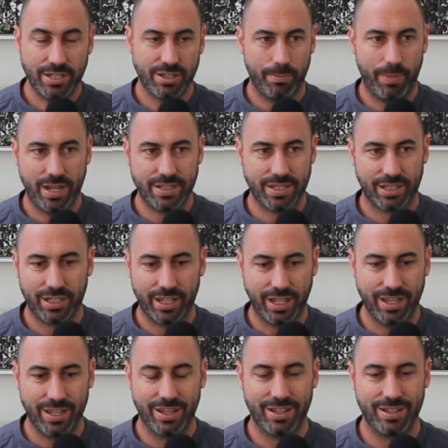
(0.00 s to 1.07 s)
So
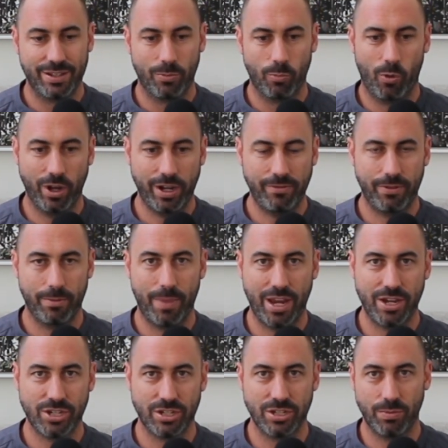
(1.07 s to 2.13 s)
basically, what
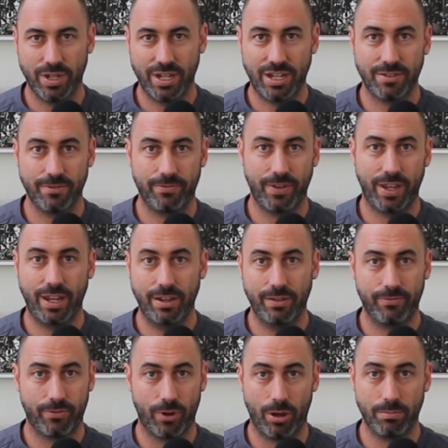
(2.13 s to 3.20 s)
information do we need to feed
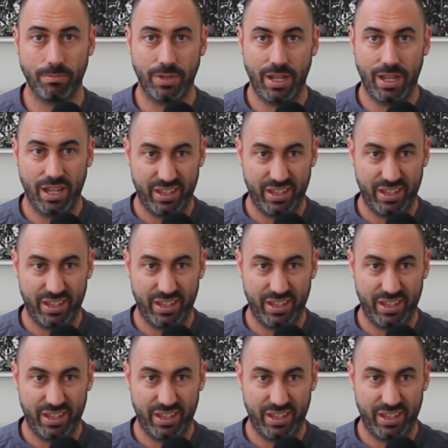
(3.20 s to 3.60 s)
from